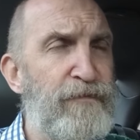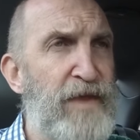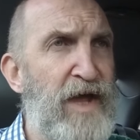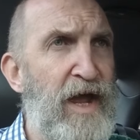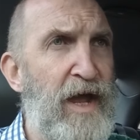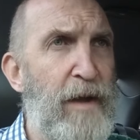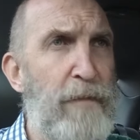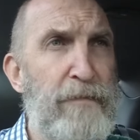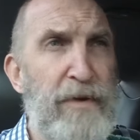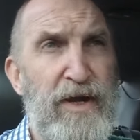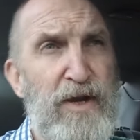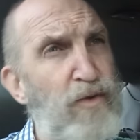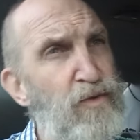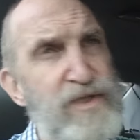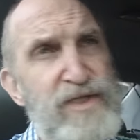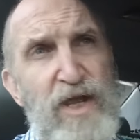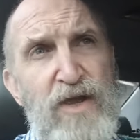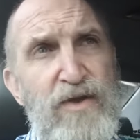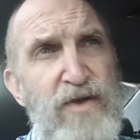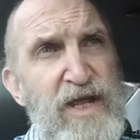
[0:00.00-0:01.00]
but
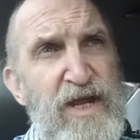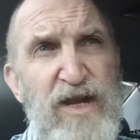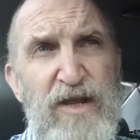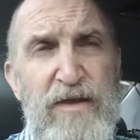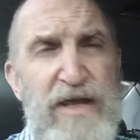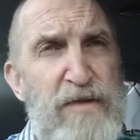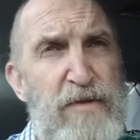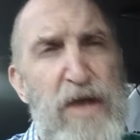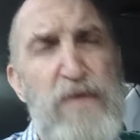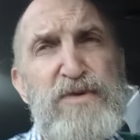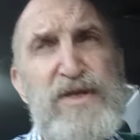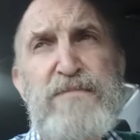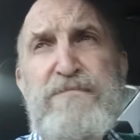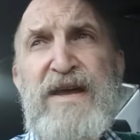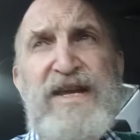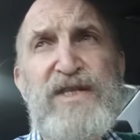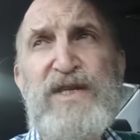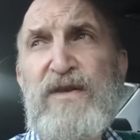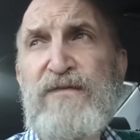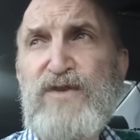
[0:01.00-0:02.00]
also it was a
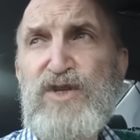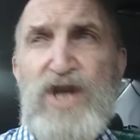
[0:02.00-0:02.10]
massive